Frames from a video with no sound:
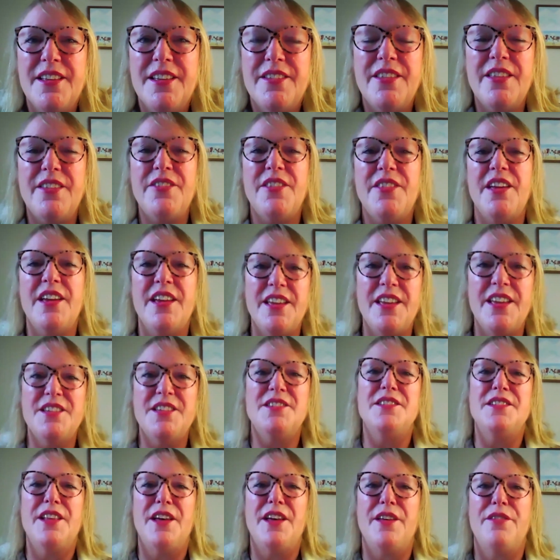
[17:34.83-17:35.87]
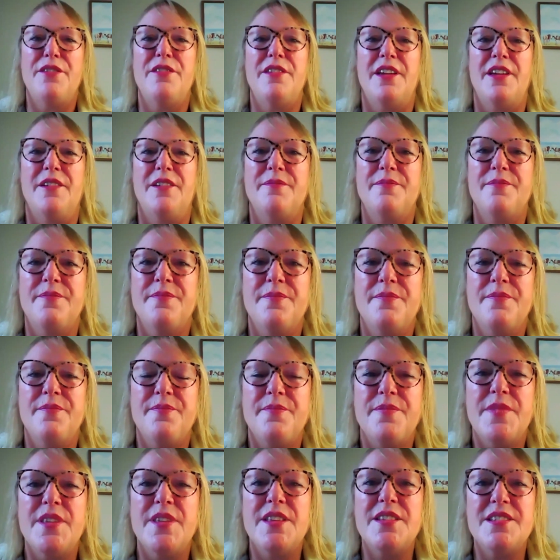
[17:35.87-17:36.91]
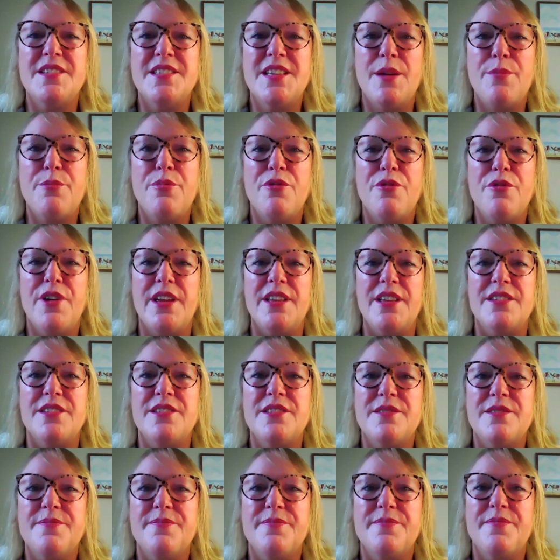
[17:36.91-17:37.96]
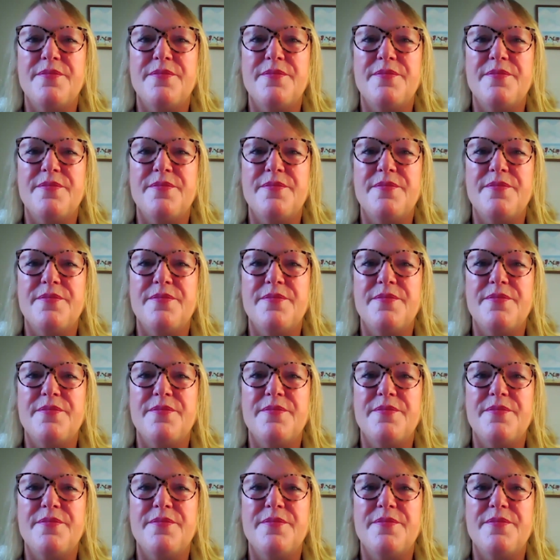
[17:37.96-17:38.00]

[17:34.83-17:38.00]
that there is nothing that separates